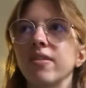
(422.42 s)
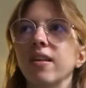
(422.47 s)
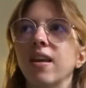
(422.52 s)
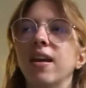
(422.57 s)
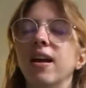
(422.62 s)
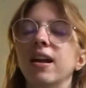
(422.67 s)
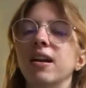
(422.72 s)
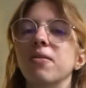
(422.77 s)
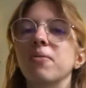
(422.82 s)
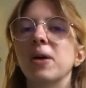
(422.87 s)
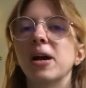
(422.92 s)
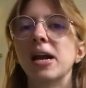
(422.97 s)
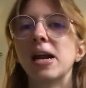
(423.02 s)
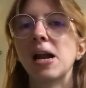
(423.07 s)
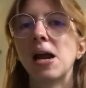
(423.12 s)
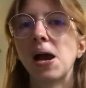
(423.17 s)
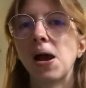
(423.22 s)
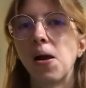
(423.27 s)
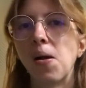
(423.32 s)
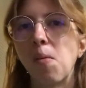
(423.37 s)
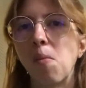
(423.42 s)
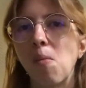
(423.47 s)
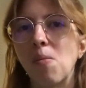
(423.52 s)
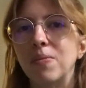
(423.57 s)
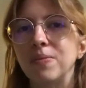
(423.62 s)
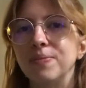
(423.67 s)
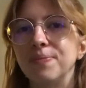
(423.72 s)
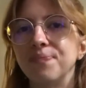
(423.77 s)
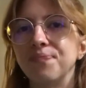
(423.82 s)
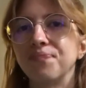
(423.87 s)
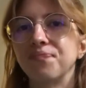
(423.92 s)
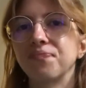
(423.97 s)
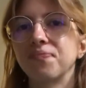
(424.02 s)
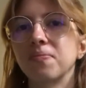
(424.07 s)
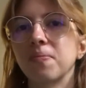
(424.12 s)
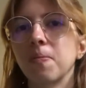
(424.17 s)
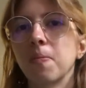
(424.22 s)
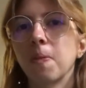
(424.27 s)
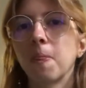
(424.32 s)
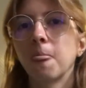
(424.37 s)
anyway um
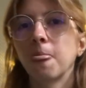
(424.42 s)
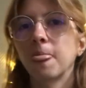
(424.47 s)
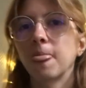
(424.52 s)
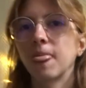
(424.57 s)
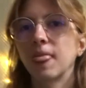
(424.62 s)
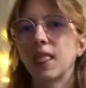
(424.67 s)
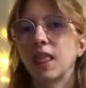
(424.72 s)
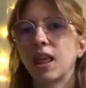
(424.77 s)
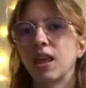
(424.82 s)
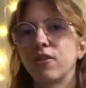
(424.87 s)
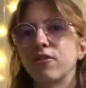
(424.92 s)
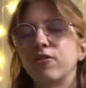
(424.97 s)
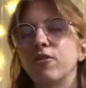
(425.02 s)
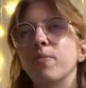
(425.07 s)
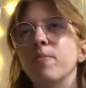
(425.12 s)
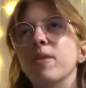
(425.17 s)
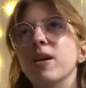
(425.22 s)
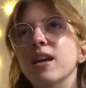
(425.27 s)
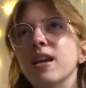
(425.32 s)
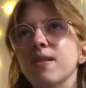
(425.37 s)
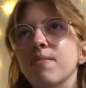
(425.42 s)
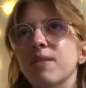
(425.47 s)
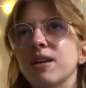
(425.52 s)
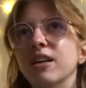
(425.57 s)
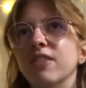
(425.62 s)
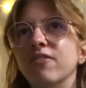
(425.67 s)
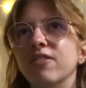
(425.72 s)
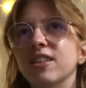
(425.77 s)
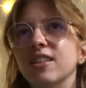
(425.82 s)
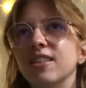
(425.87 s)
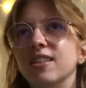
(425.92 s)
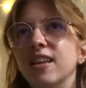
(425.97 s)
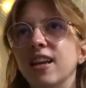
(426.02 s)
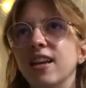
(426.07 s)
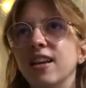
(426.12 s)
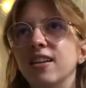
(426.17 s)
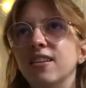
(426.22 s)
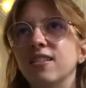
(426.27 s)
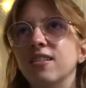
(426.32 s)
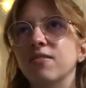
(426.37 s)
for me
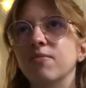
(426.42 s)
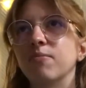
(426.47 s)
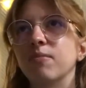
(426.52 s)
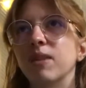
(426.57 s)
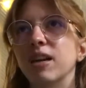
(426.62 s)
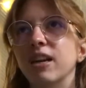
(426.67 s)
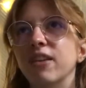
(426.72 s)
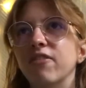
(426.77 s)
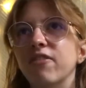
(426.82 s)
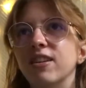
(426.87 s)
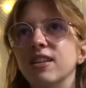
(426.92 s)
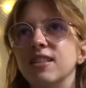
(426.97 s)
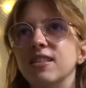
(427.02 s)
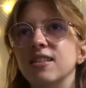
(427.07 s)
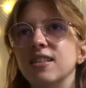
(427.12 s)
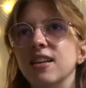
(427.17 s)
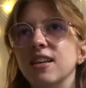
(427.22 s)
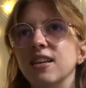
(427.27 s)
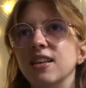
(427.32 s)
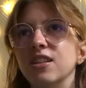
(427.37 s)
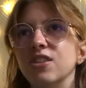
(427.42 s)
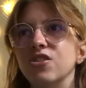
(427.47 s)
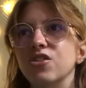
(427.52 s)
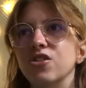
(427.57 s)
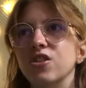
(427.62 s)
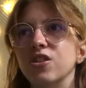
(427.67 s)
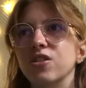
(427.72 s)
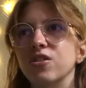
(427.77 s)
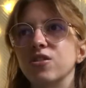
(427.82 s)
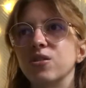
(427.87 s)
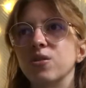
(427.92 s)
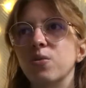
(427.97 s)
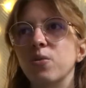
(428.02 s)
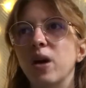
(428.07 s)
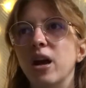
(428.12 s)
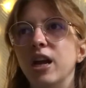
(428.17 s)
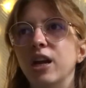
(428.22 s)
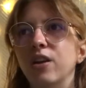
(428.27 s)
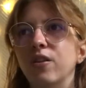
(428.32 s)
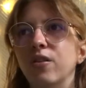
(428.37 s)
manifesting manifesting is just a
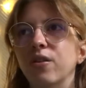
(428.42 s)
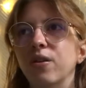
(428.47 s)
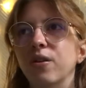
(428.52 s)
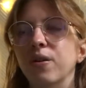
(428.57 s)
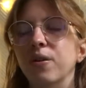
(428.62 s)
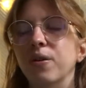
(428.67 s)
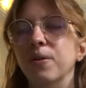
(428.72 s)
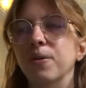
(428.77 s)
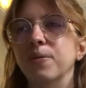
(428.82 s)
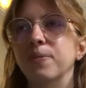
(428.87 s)
way to